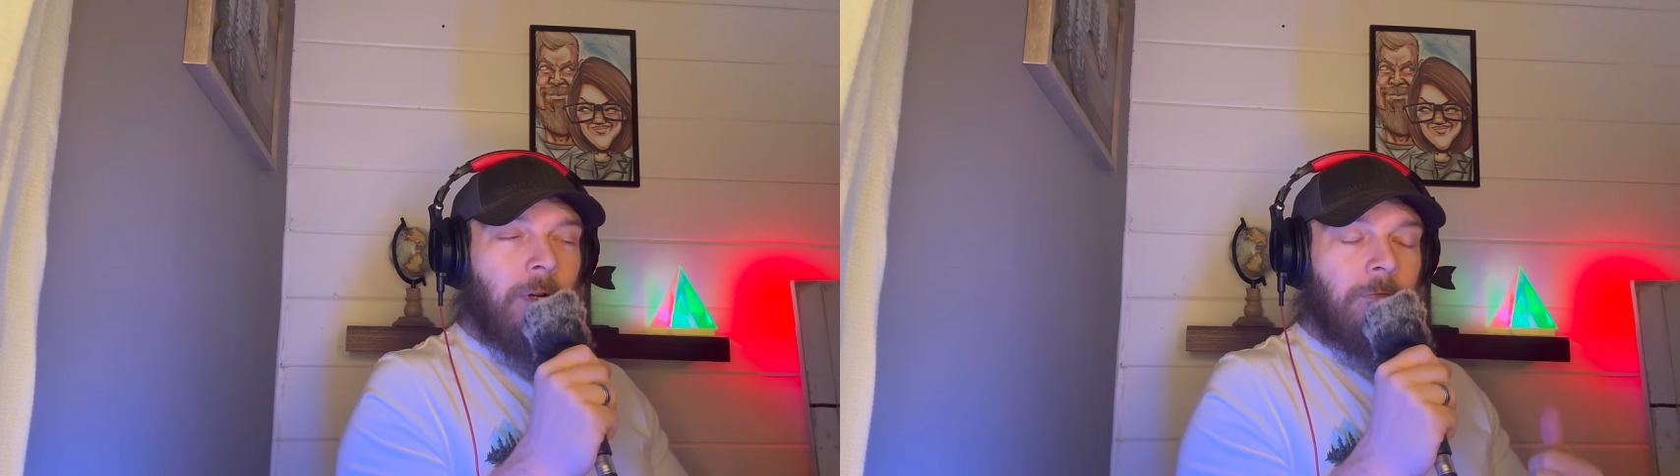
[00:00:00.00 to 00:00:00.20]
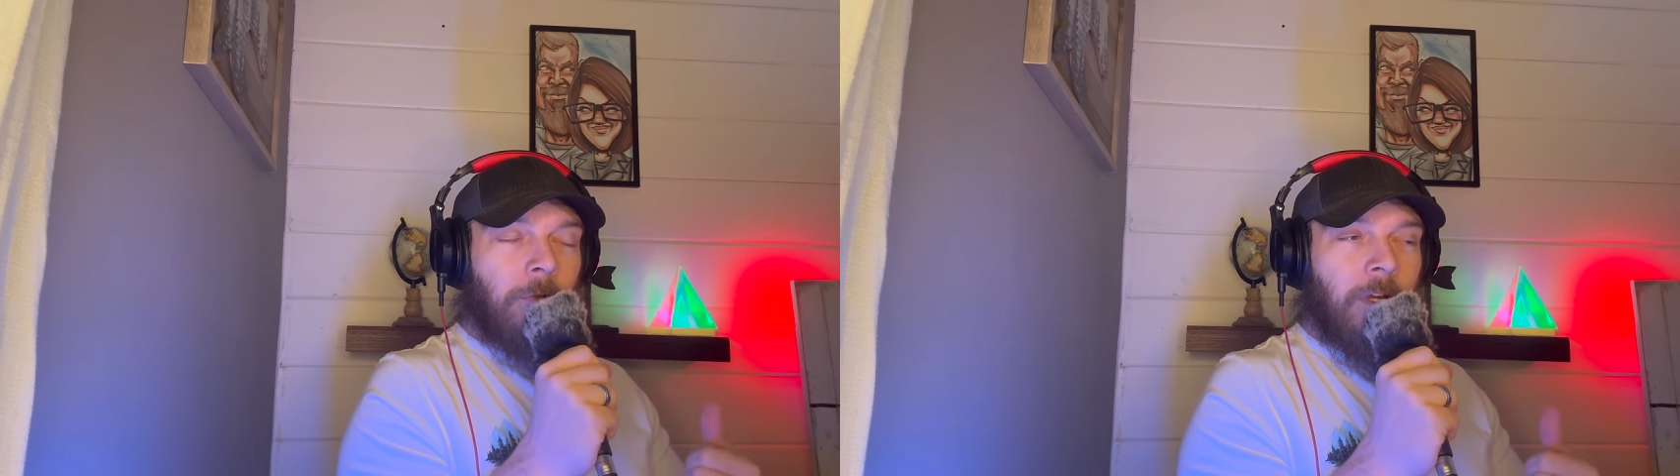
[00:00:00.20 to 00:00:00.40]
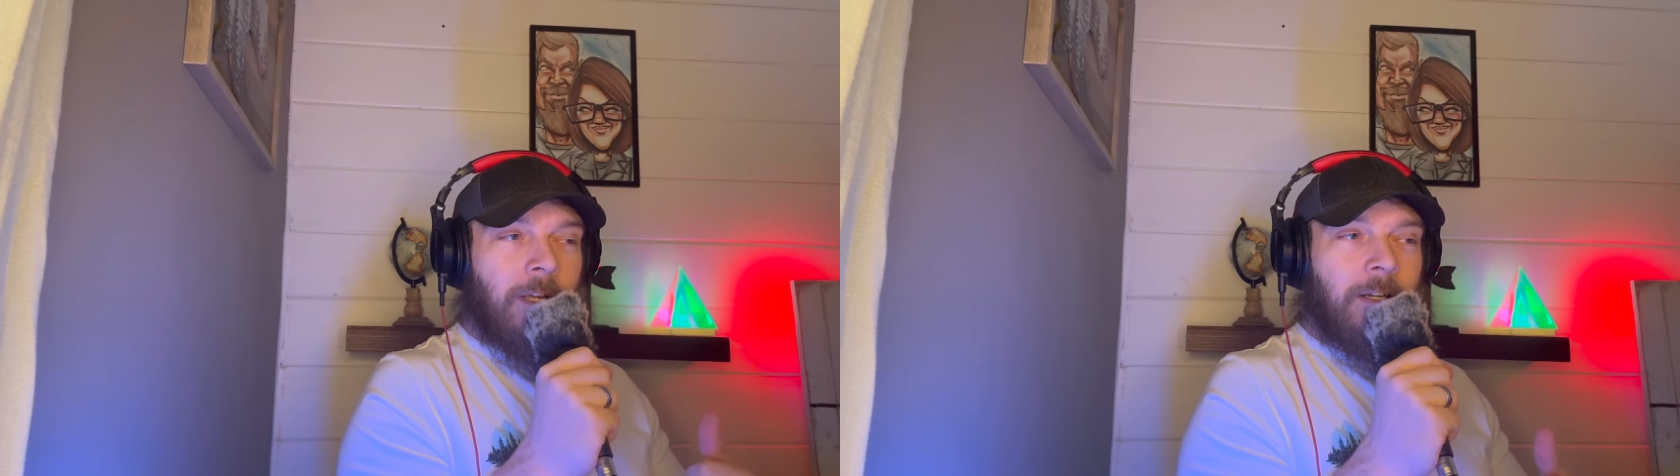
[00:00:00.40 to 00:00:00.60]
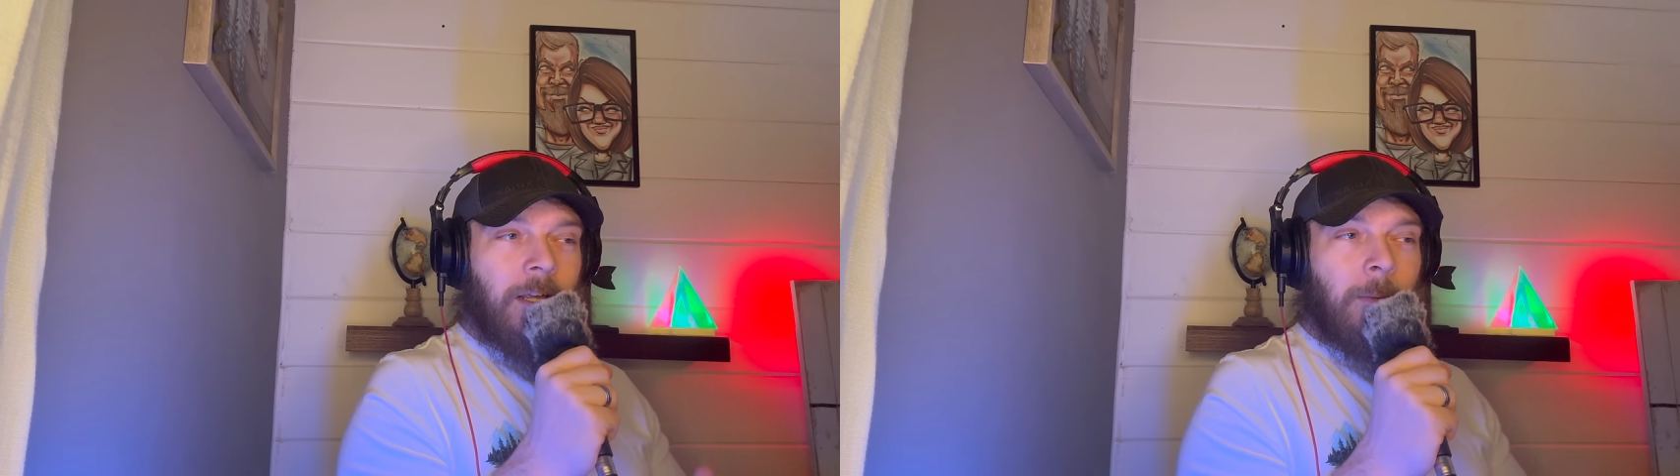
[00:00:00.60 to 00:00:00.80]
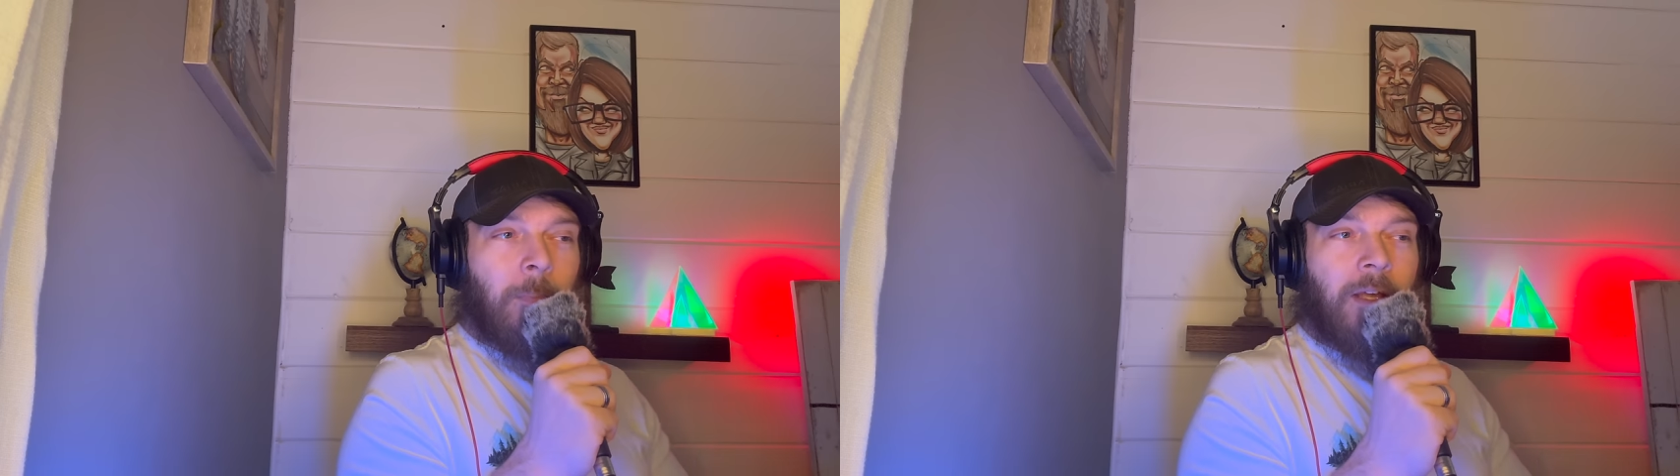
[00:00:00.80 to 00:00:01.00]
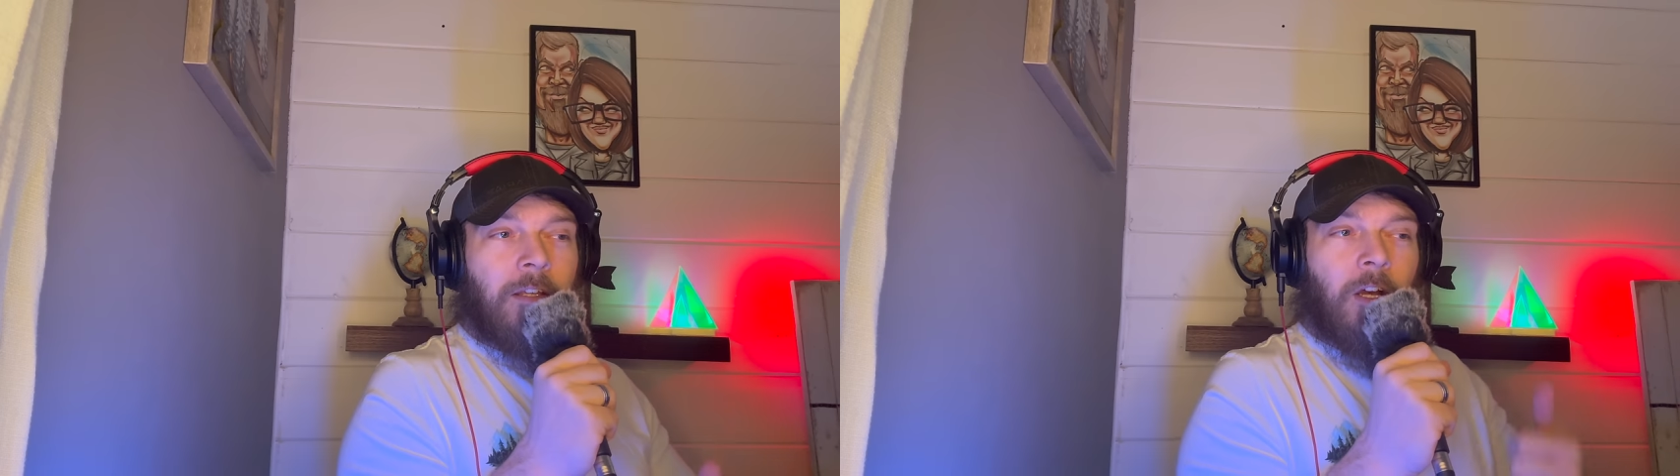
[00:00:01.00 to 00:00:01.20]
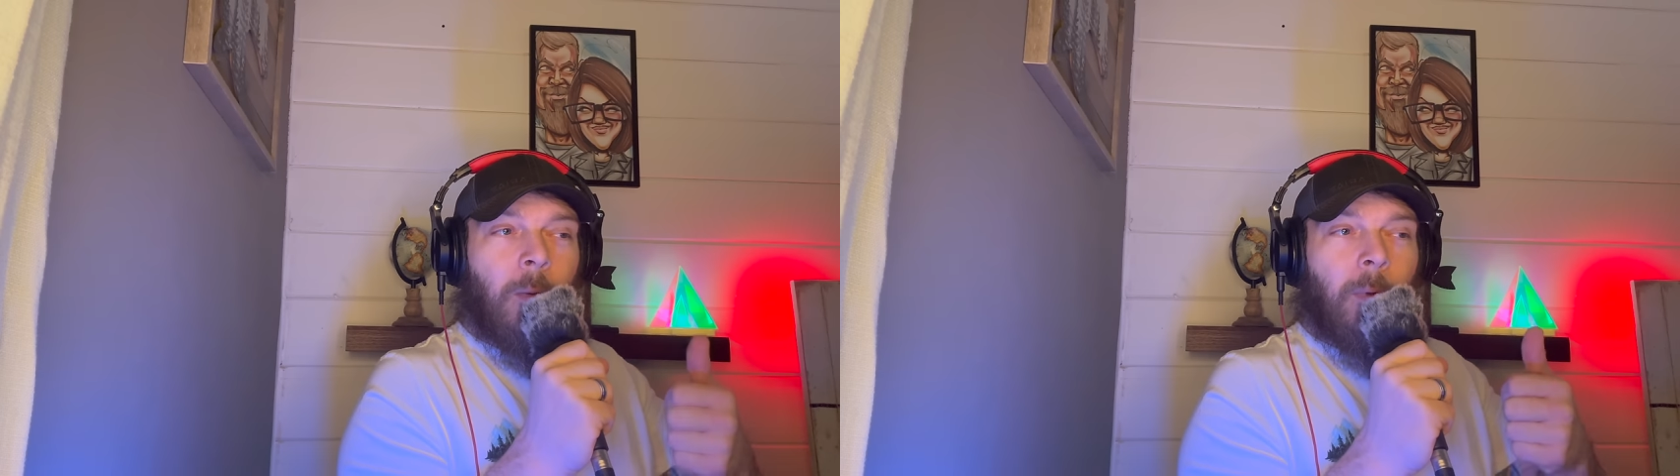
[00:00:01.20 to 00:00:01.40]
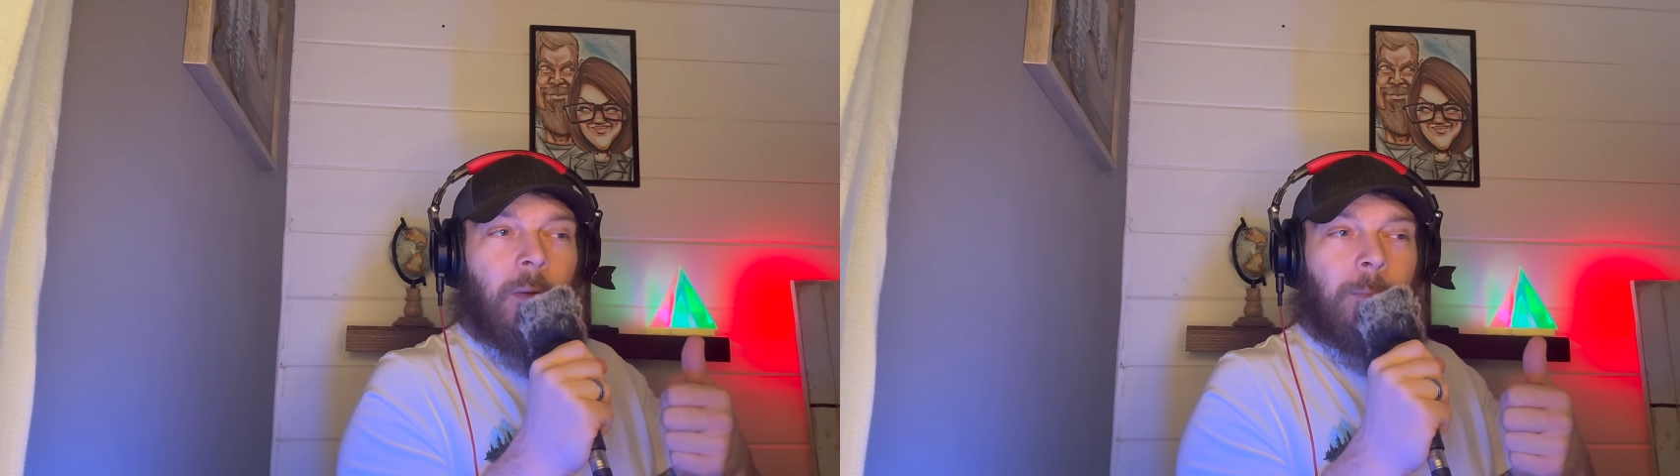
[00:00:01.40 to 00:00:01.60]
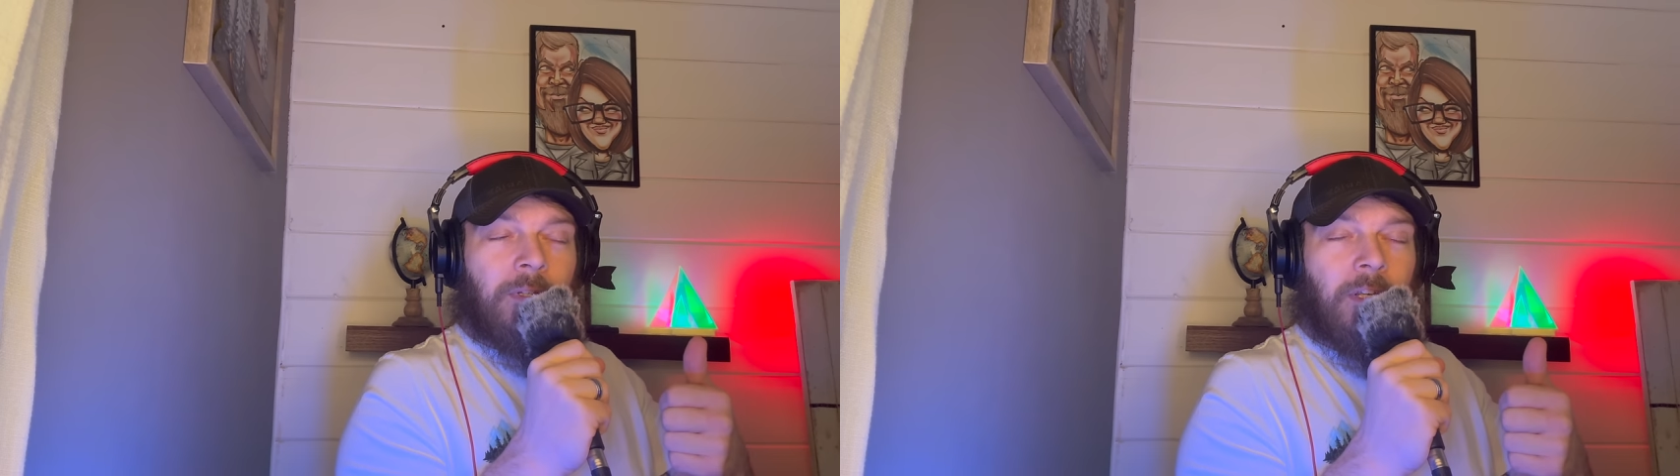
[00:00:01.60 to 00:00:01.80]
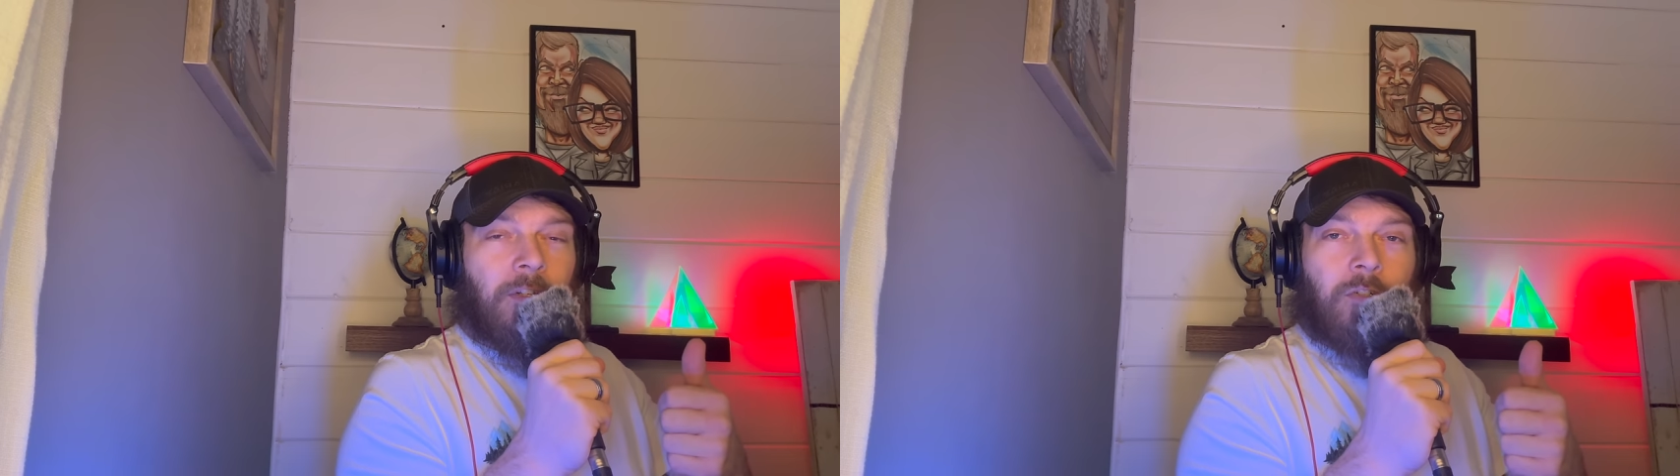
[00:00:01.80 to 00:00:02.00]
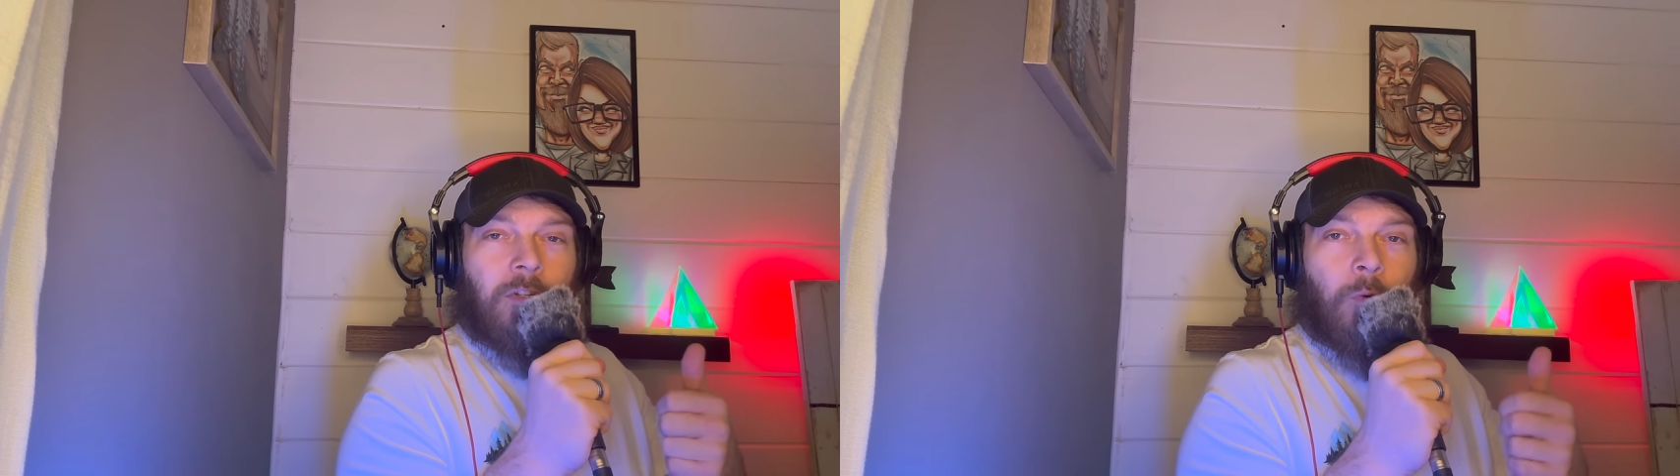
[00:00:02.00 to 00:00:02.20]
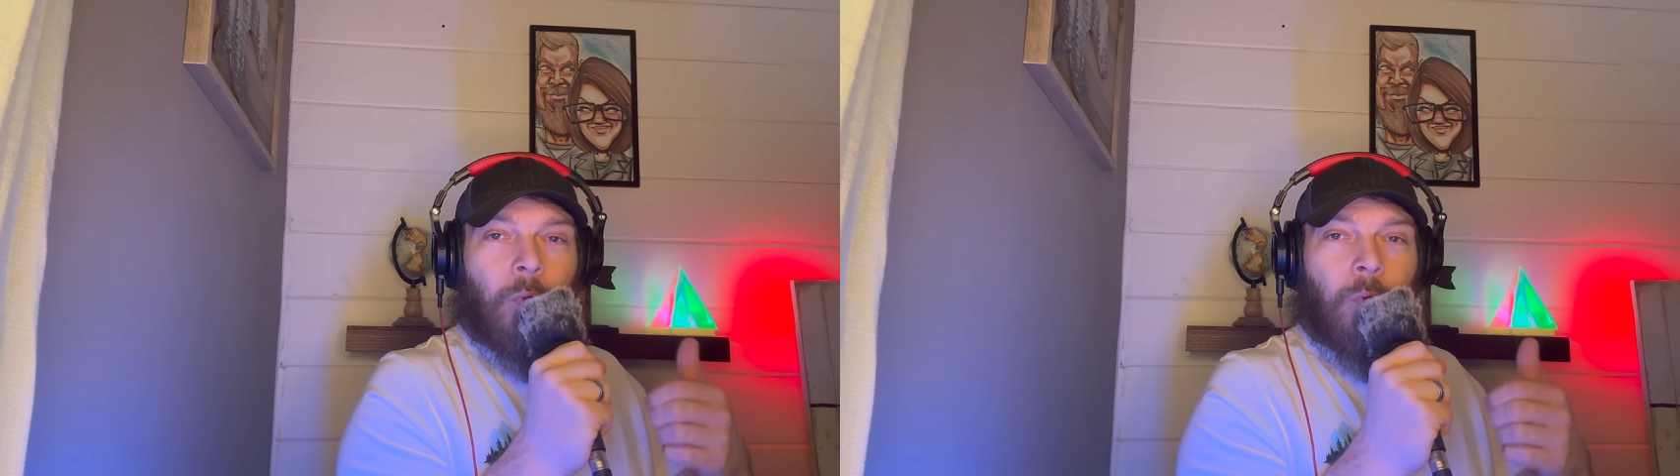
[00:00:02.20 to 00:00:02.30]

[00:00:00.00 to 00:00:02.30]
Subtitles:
overhead and might come up potentially